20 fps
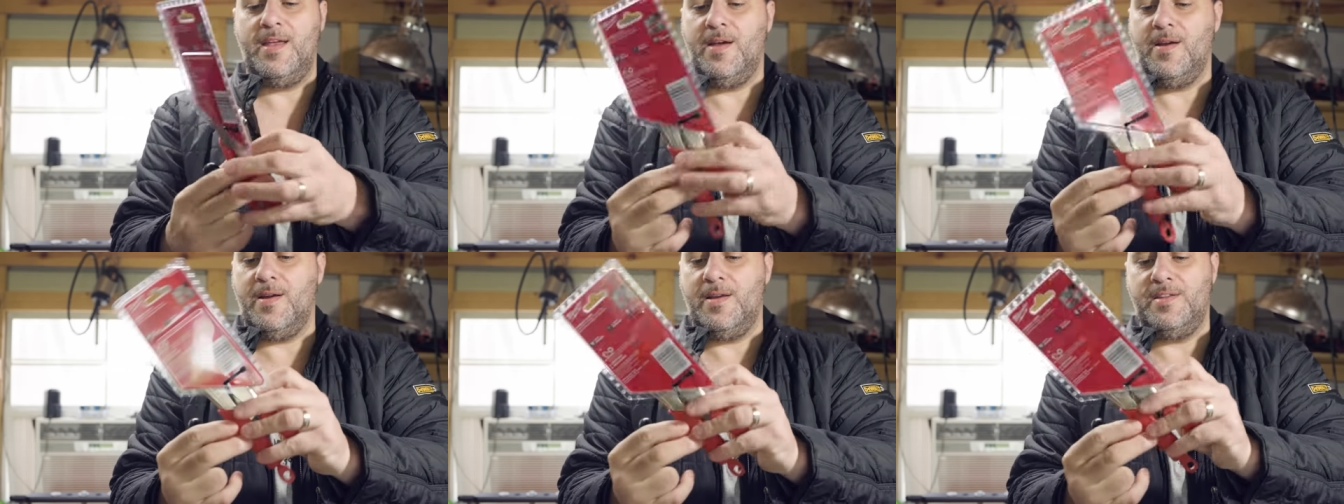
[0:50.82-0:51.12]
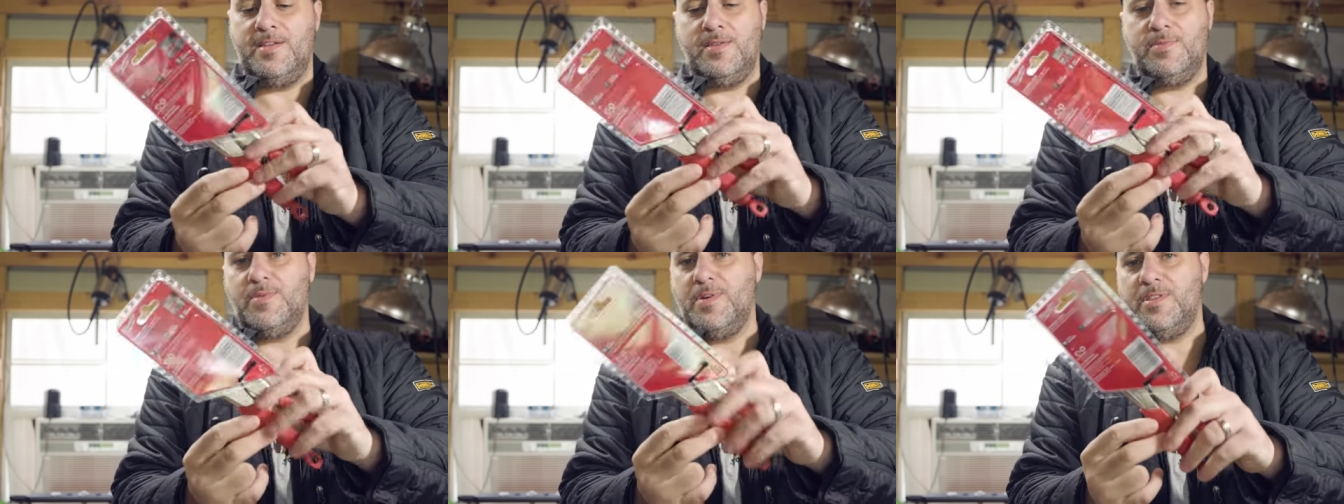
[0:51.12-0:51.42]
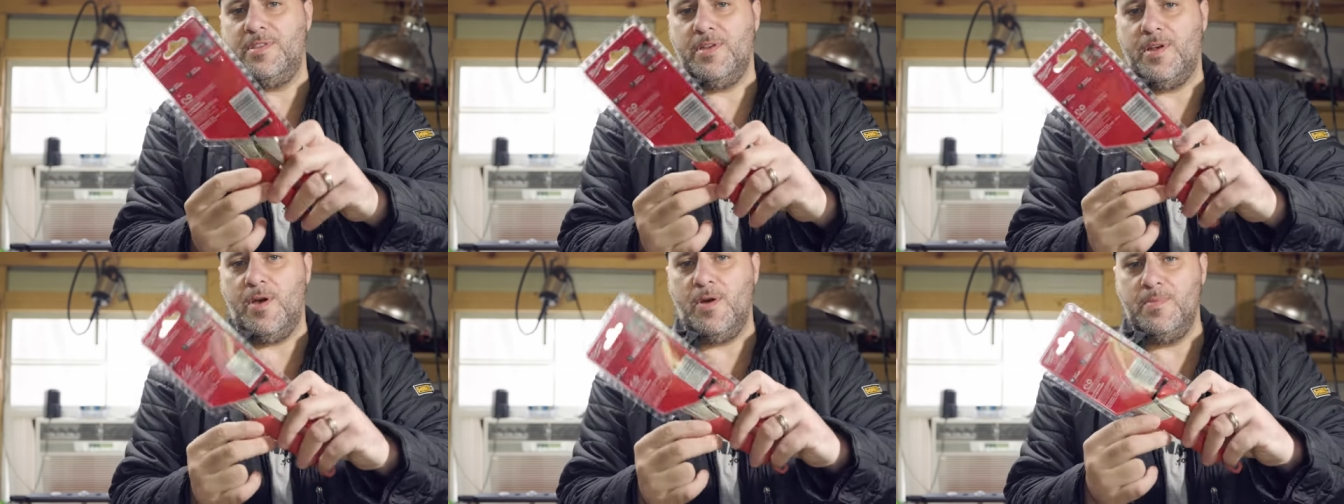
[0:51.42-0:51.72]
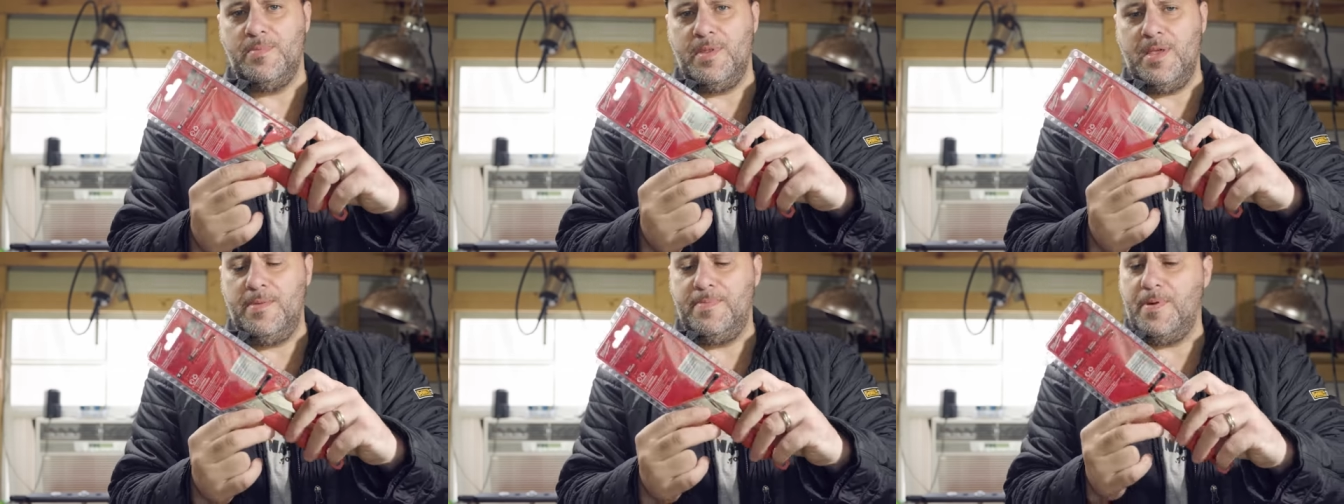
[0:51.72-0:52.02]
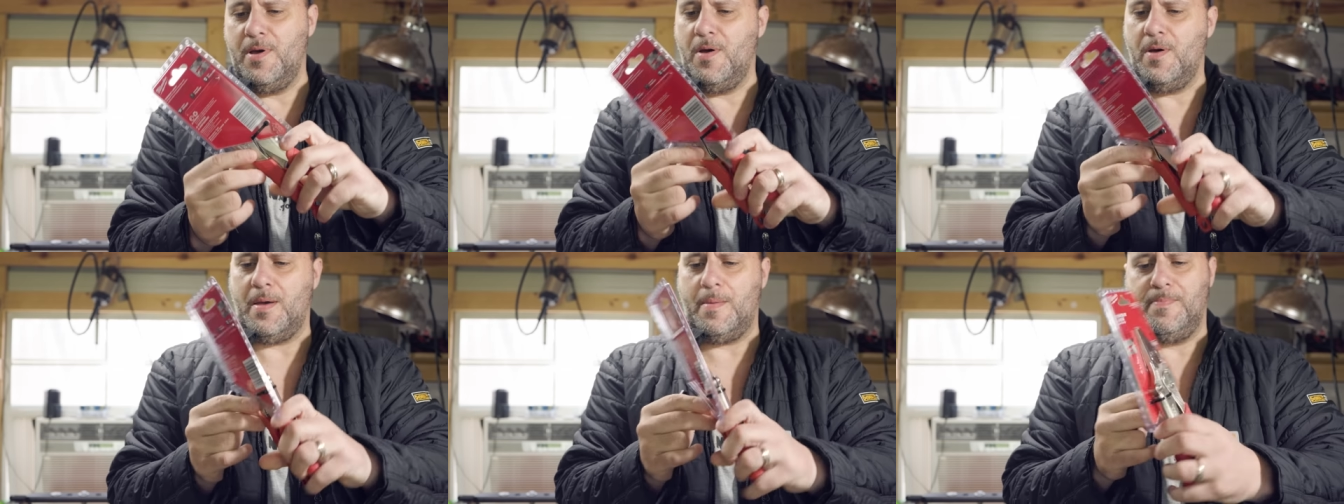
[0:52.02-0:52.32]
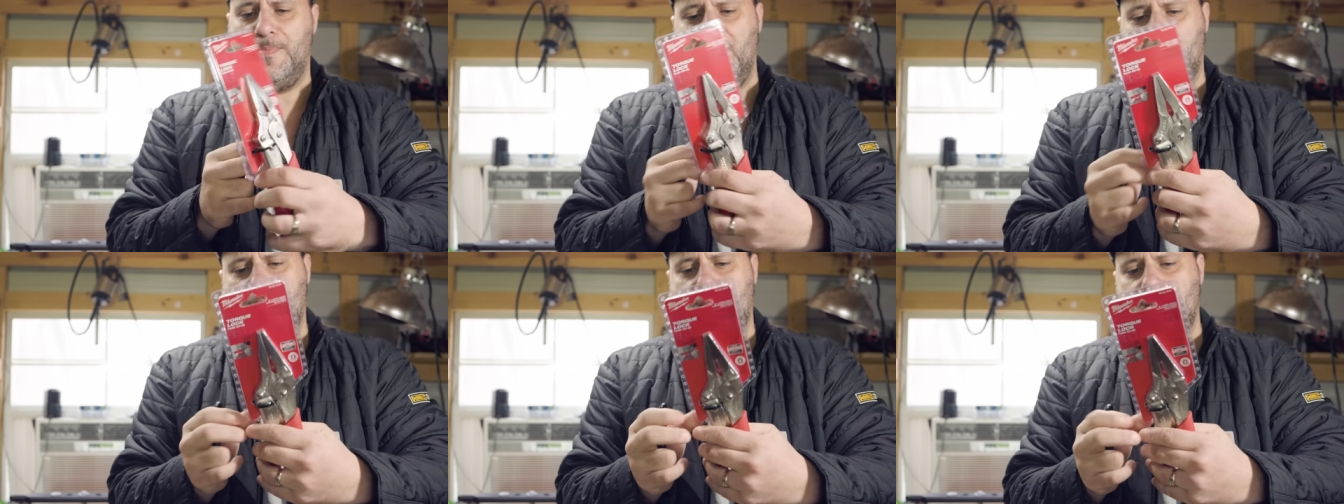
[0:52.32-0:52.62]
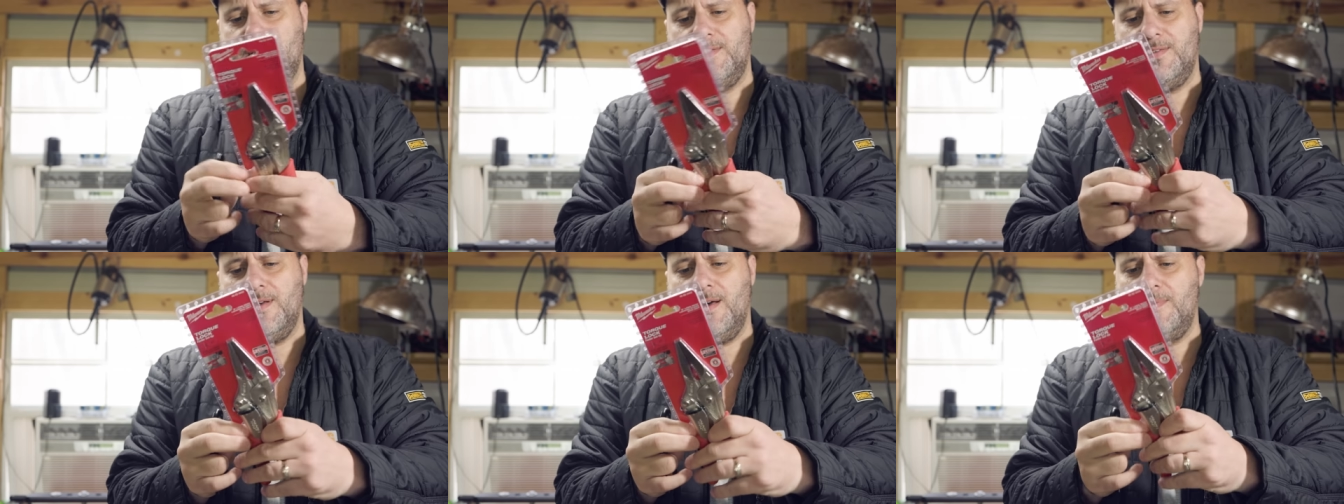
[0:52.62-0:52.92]
here. I just went to the Home Depot. I picked
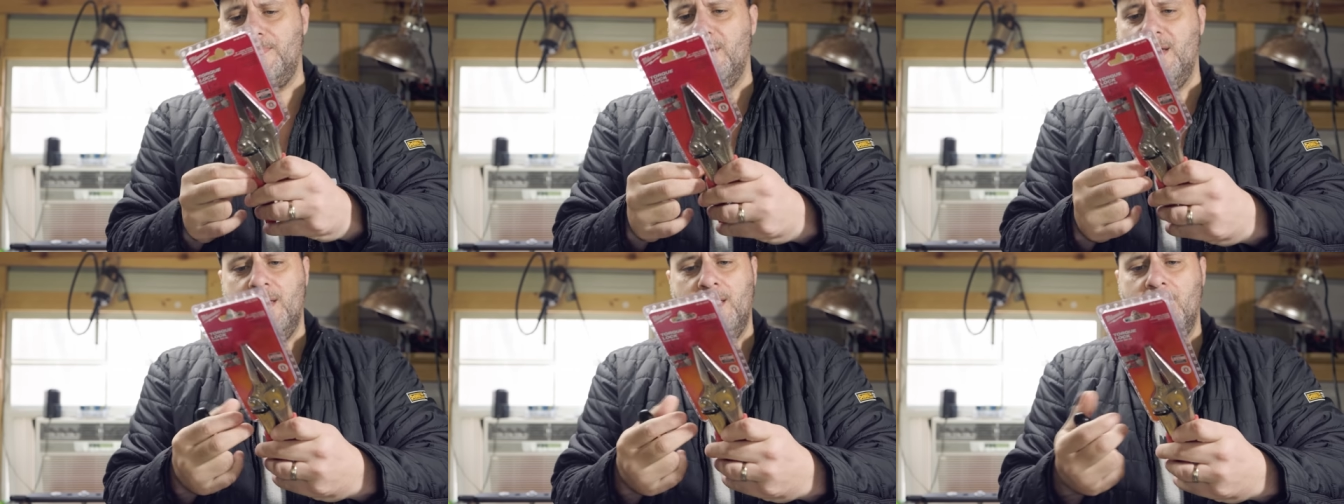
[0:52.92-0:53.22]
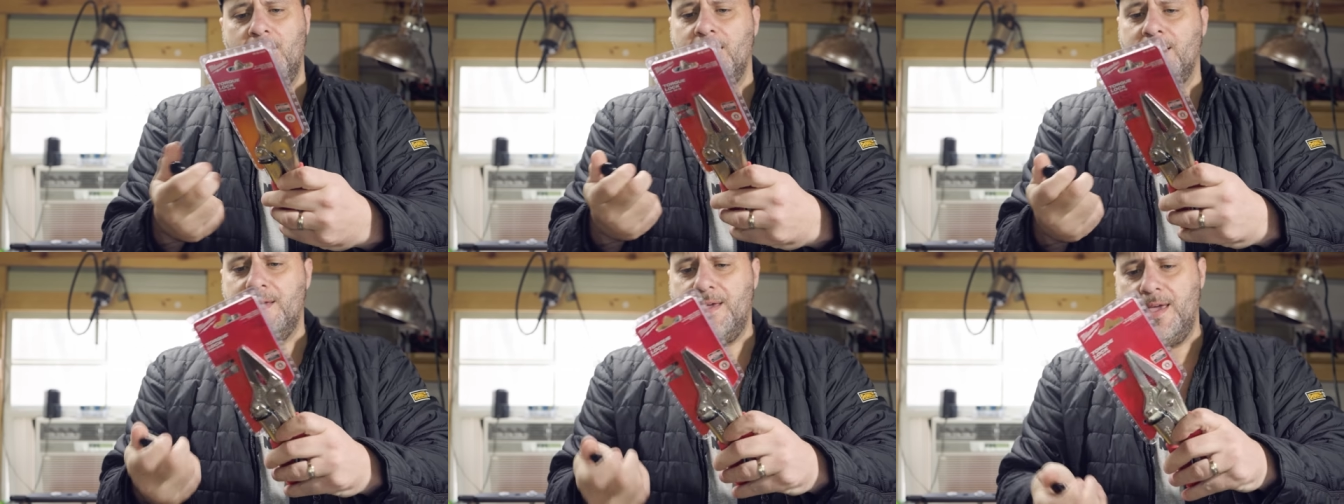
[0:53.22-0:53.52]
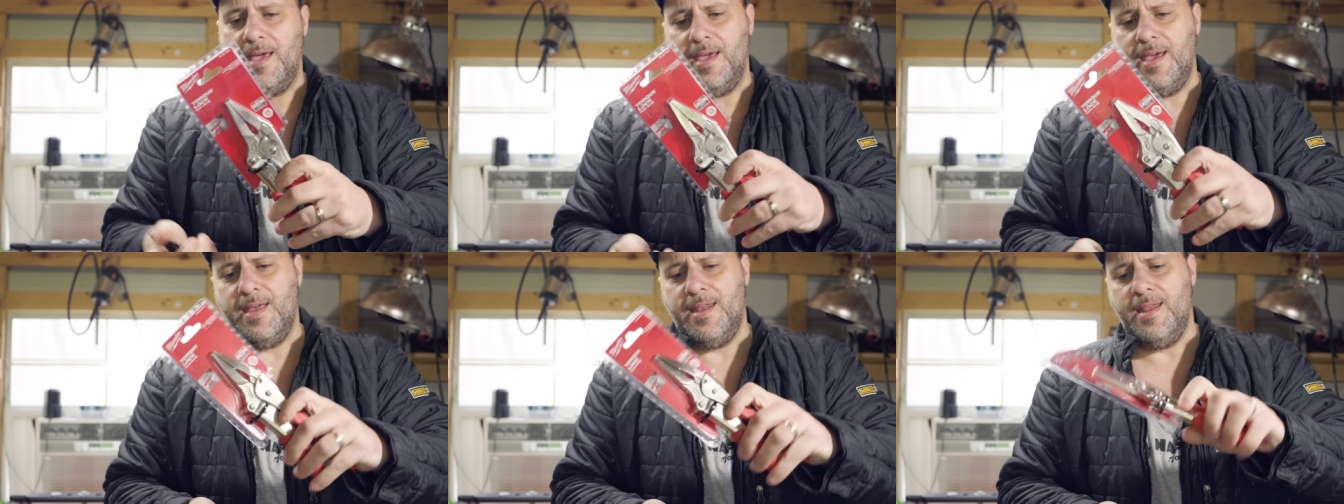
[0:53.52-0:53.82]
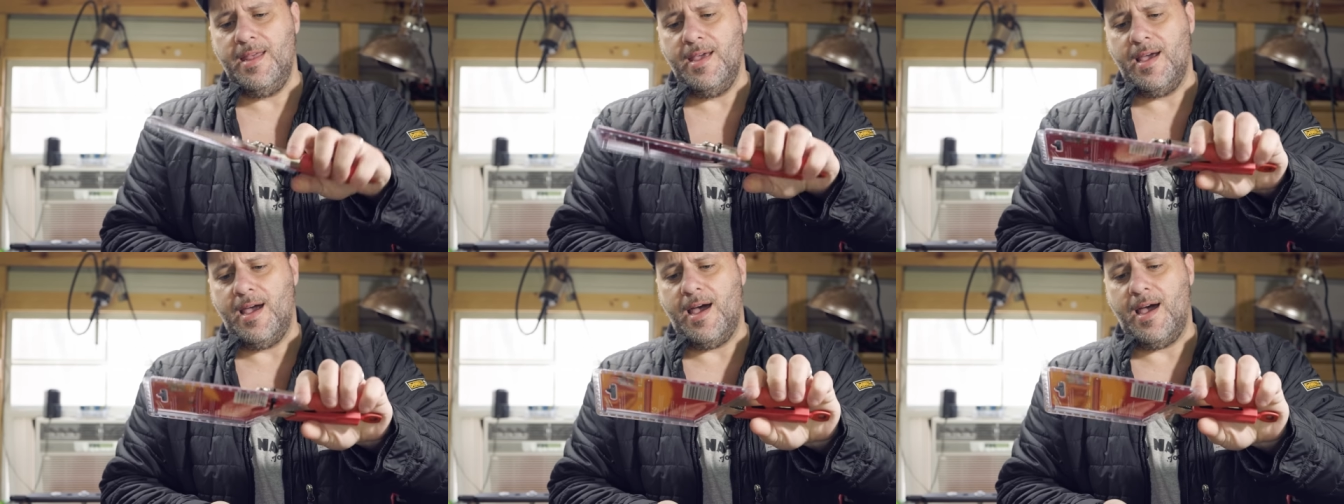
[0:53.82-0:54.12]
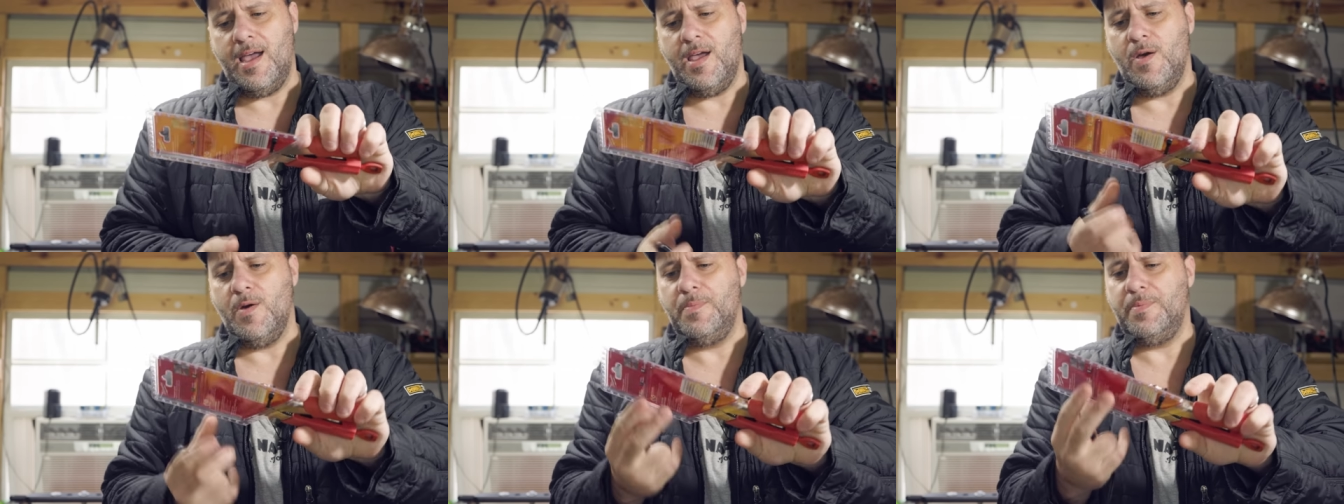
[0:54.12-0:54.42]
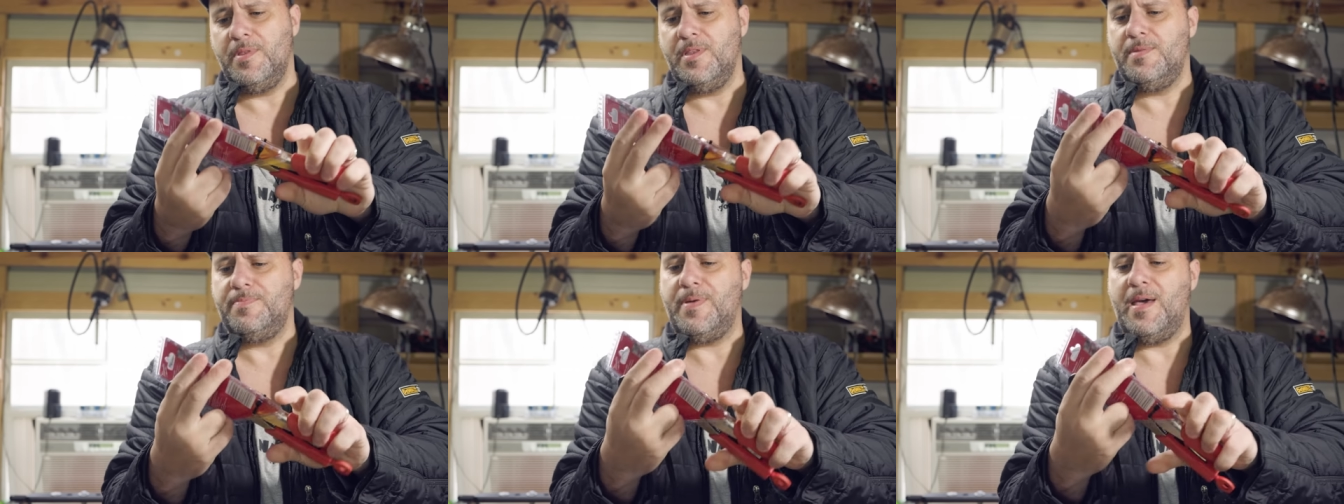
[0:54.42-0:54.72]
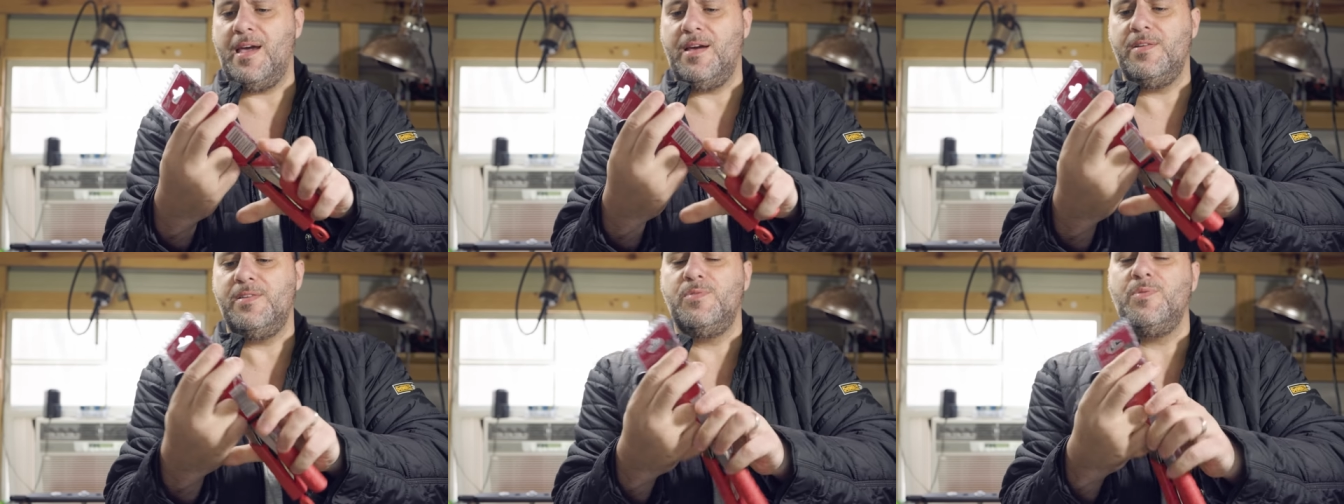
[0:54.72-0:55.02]
this up. Can I open this
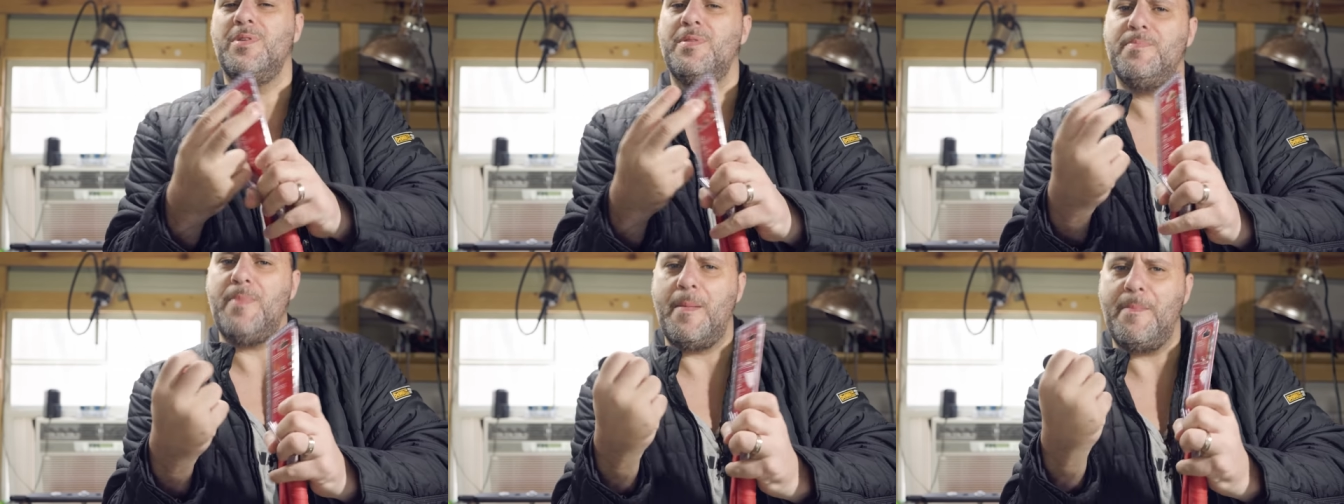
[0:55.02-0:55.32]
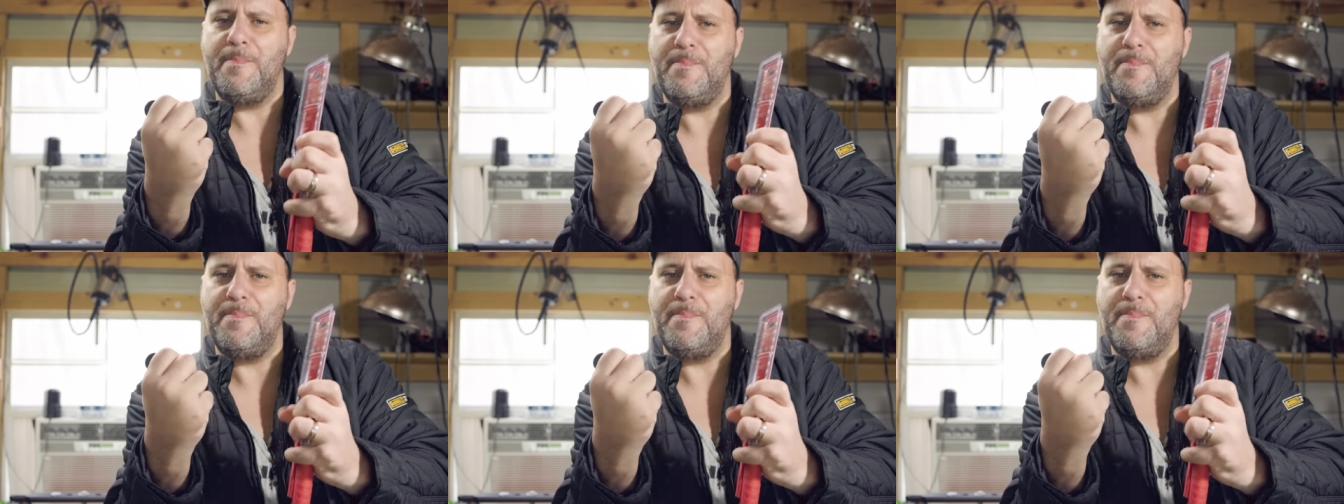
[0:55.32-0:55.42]
package with my